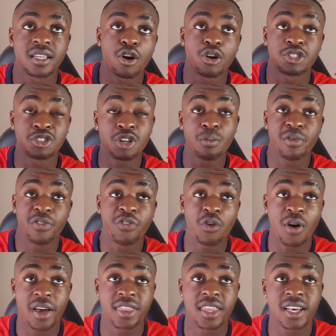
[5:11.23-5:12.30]
Or a stop
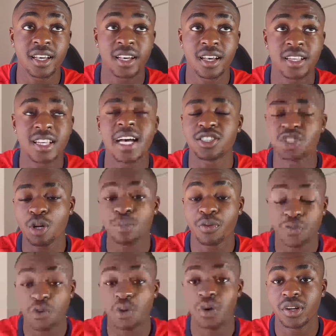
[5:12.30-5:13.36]
before, I think. Yeah, stop
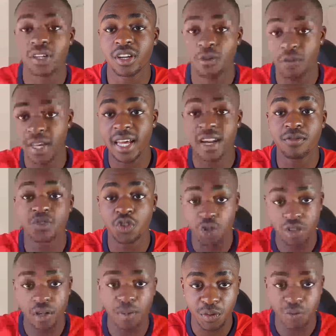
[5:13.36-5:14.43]
before. No, we get off 2
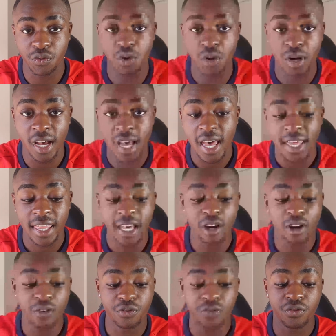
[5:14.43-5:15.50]
stops before, they
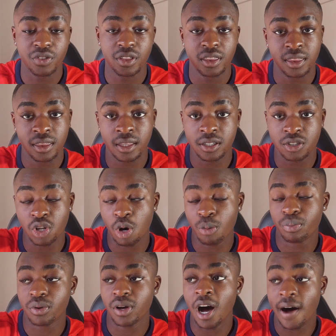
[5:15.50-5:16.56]
get off the
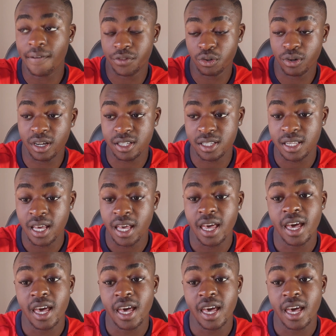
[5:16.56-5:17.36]
stop after us.